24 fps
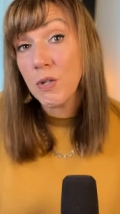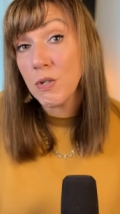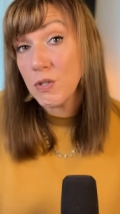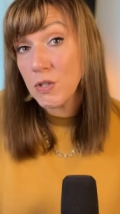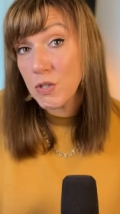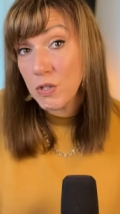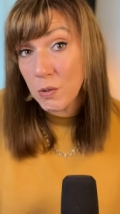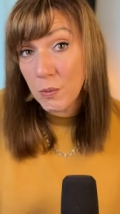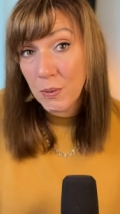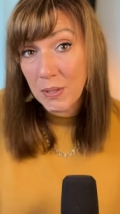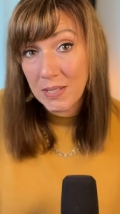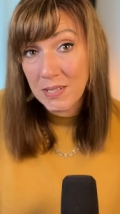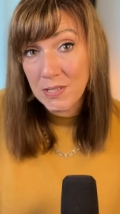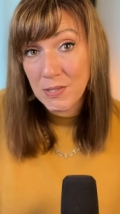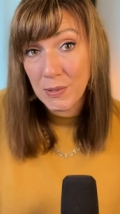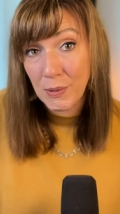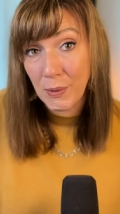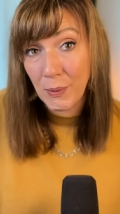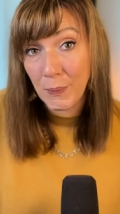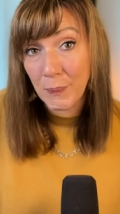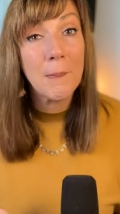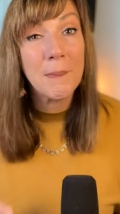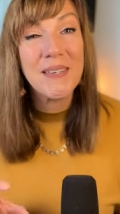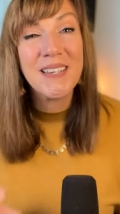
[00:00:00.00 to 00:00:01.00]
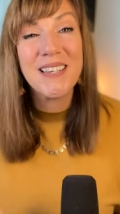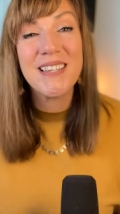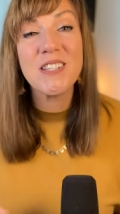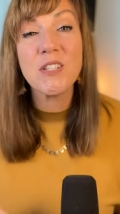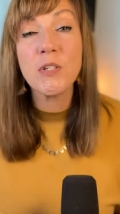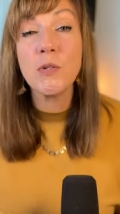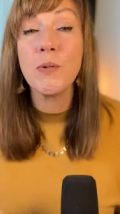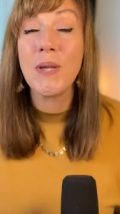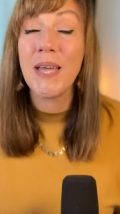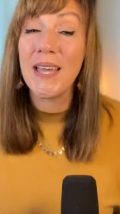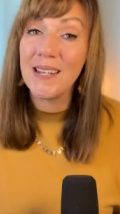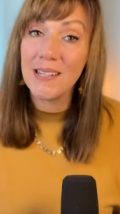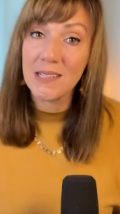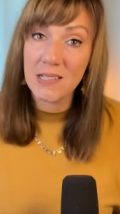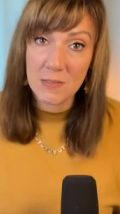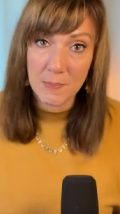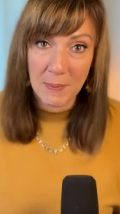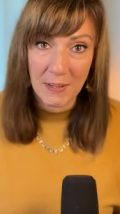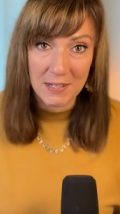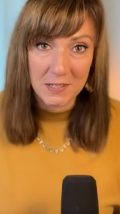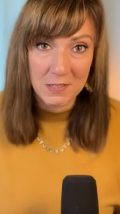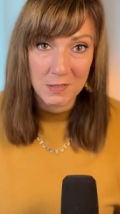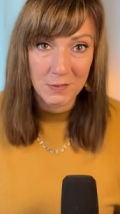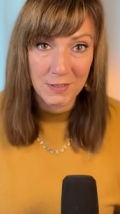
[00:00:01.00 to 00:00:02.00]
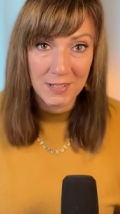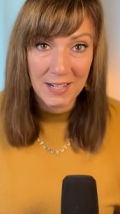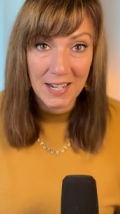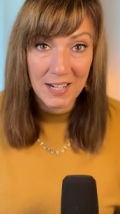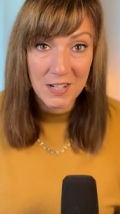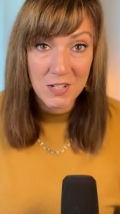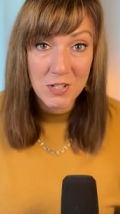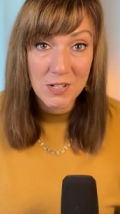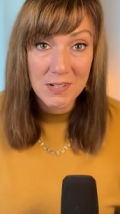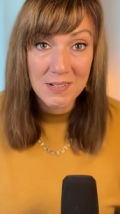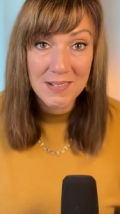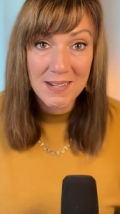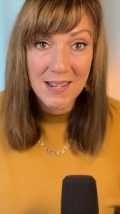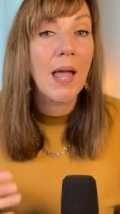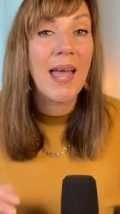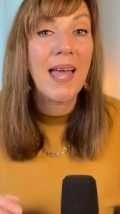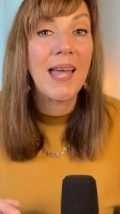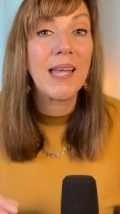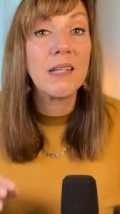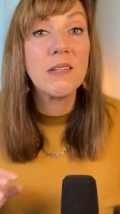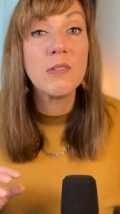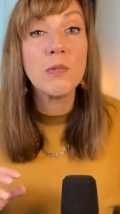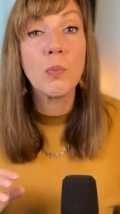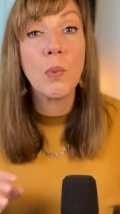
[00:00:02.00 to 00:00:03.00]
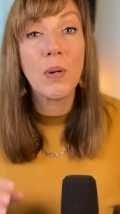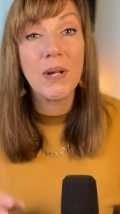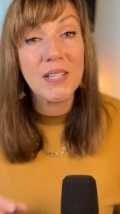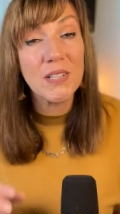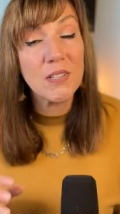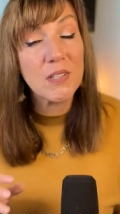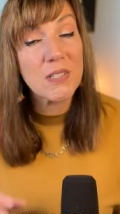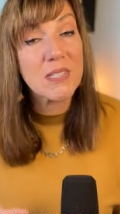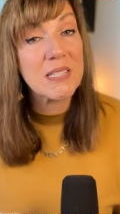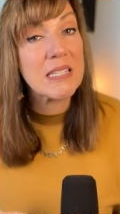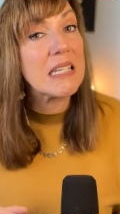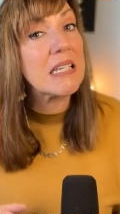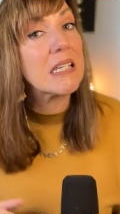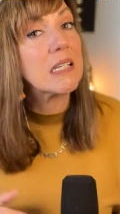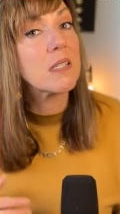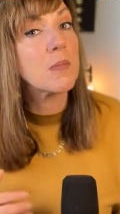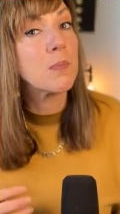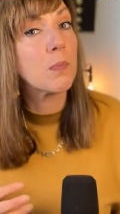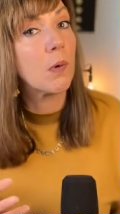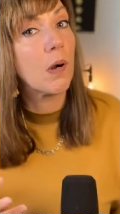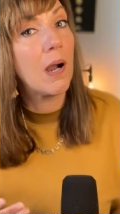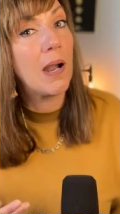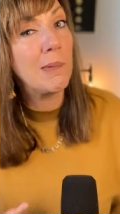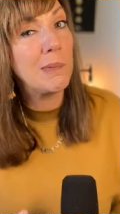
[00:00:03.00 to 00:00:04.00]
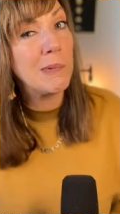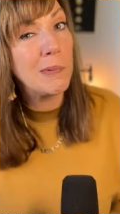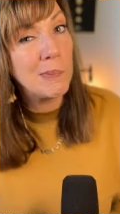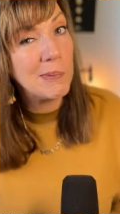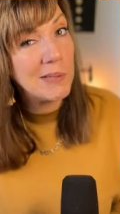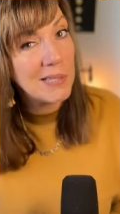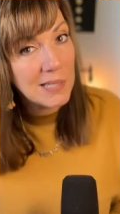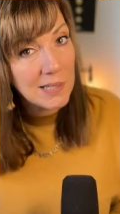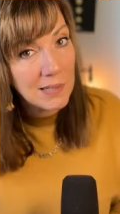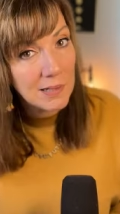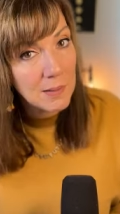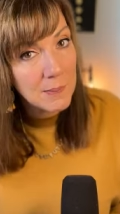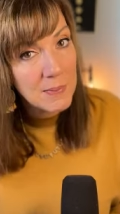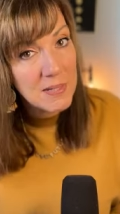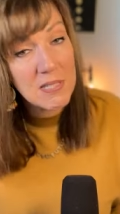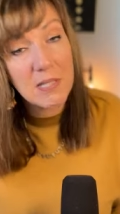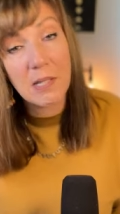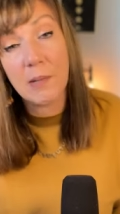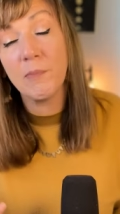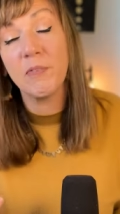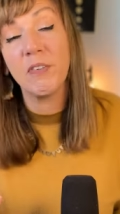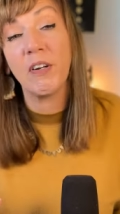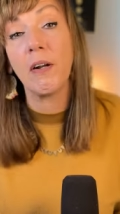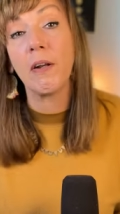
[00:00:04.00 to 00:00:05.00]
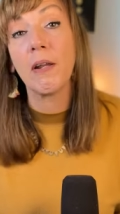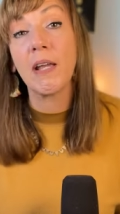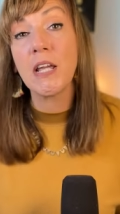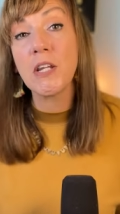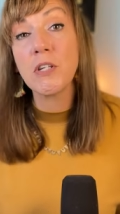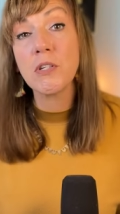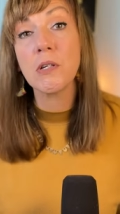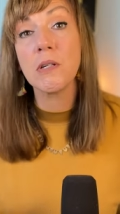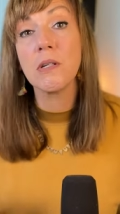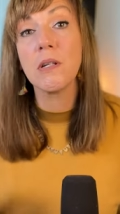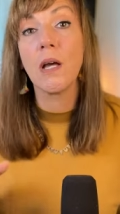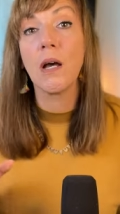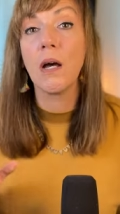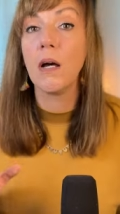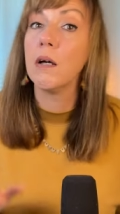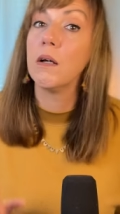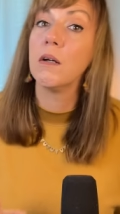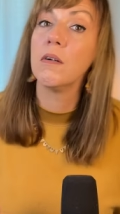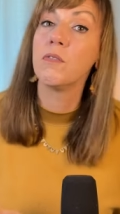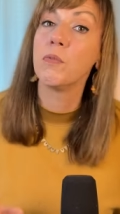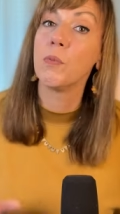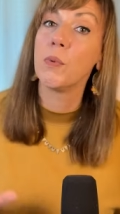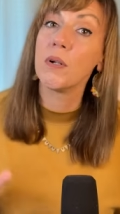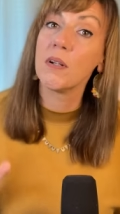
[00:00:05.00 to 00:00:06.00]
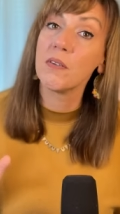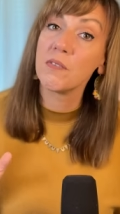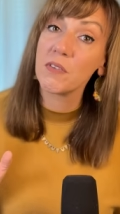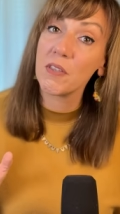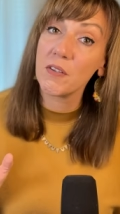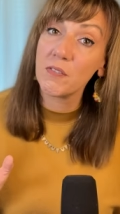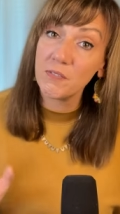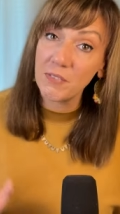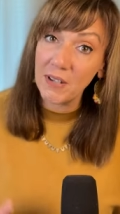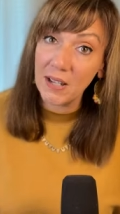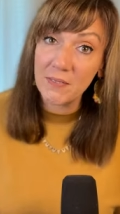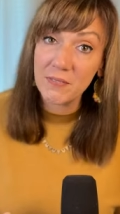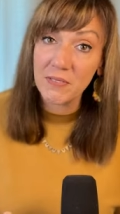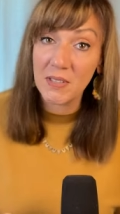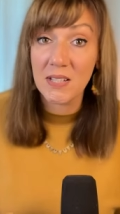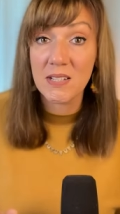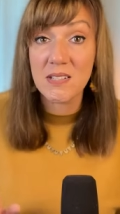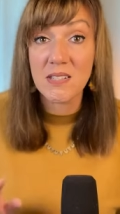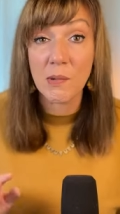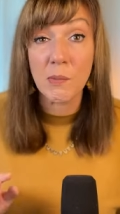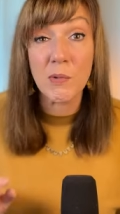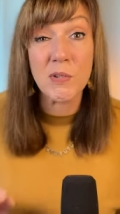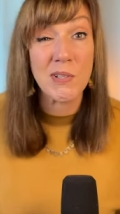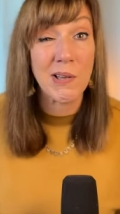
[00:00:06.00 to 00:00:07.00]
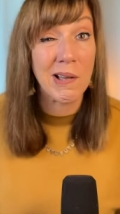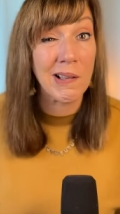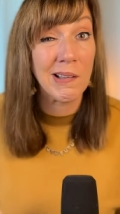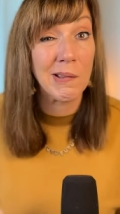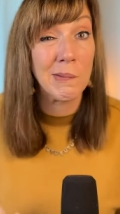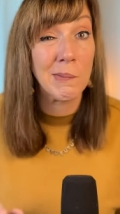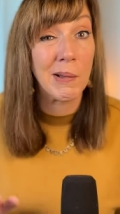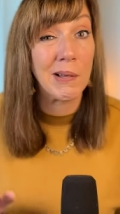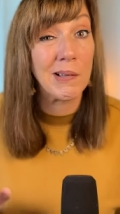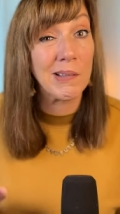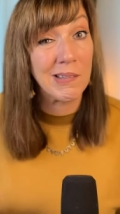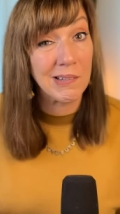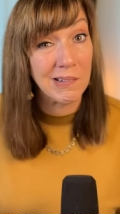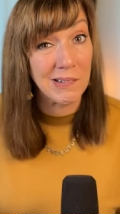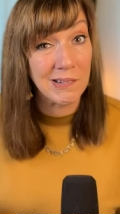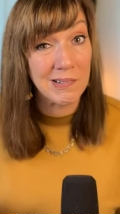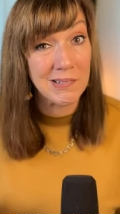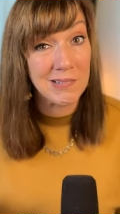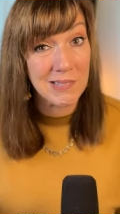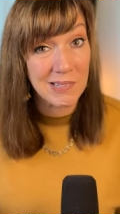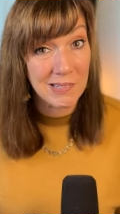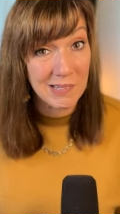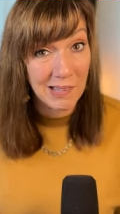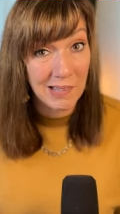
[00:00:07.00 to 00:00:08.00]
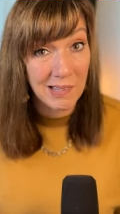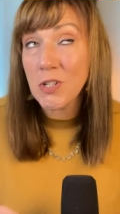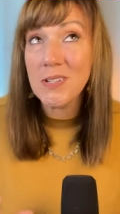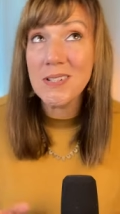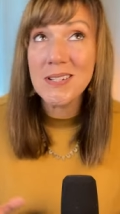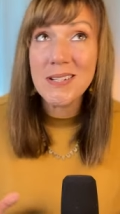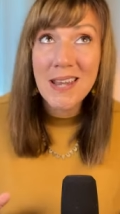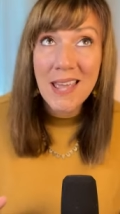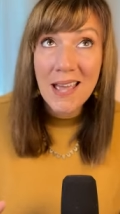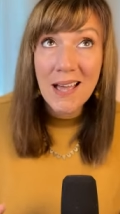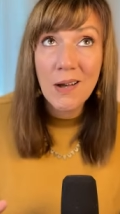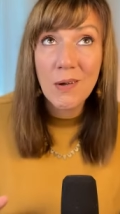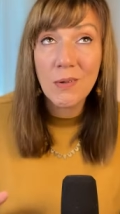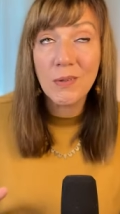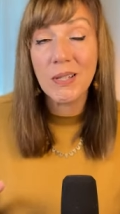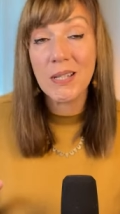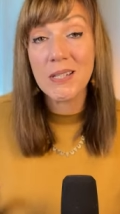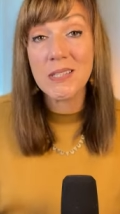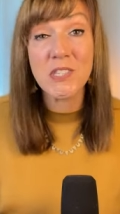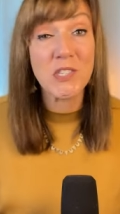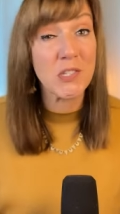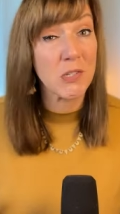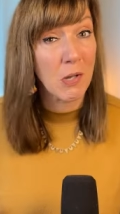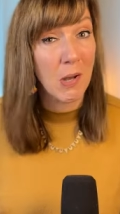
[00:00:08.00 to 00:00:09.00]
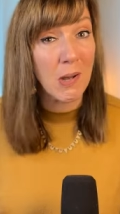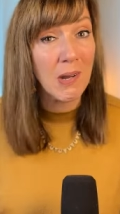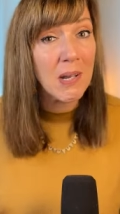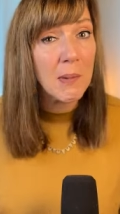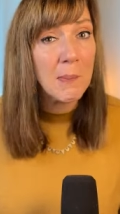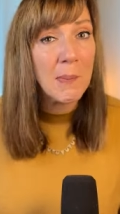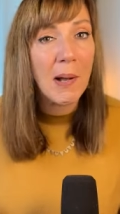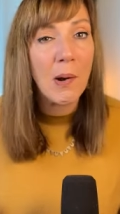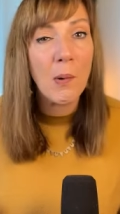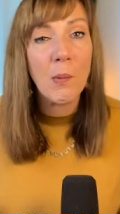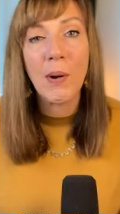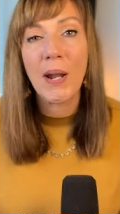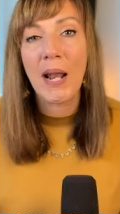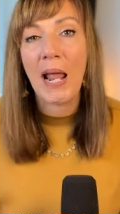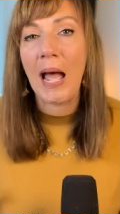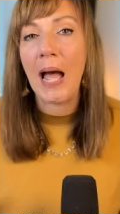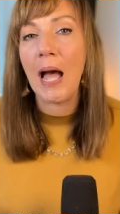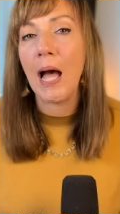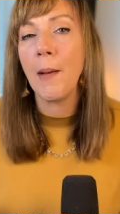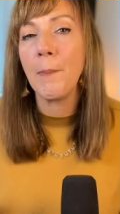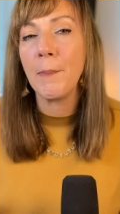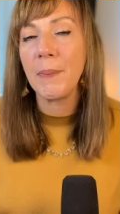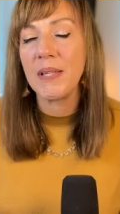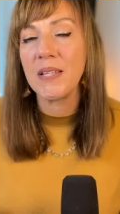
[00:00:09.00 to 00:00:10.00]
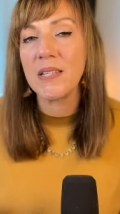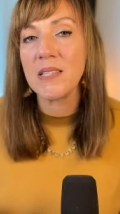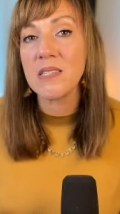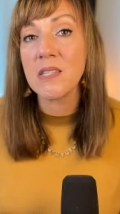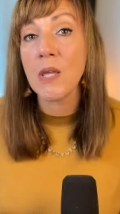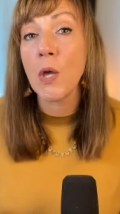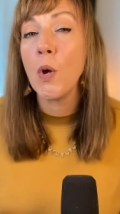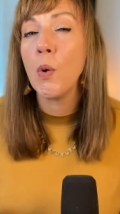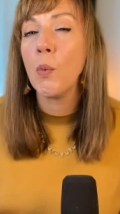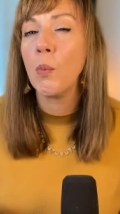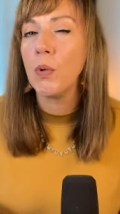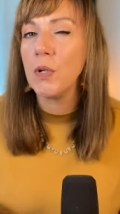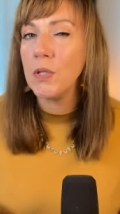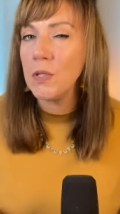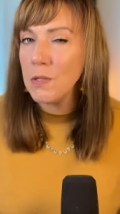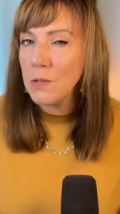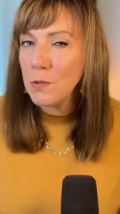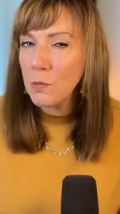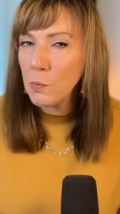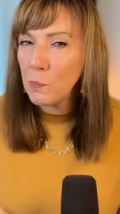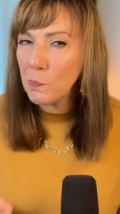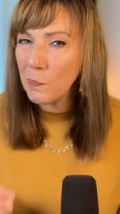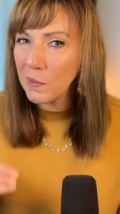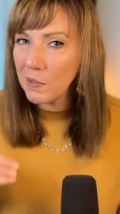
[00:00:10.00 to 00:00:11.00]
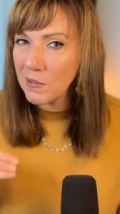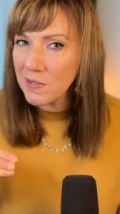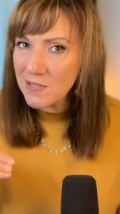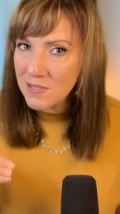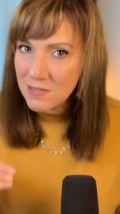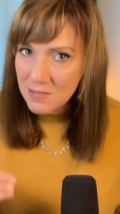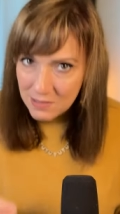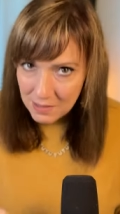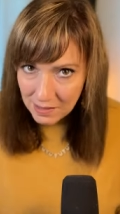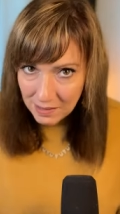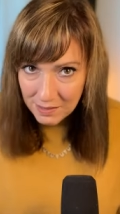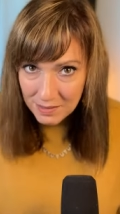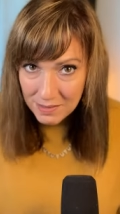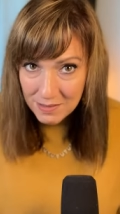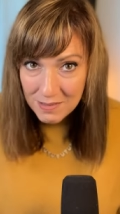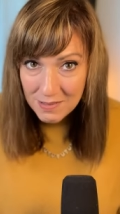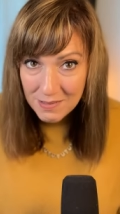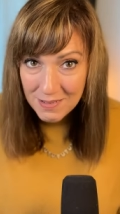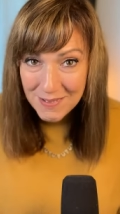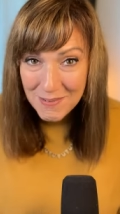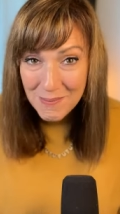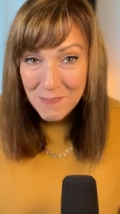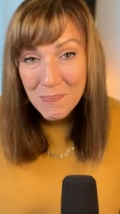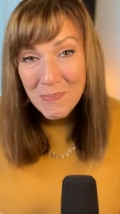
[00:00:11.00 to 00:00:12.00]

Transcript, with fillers: doing so, because you can expect a reaction, and what you'll see is probably going to be some variation of one of the five things that we're talking about here today. So now let's talk about what happens when you persist,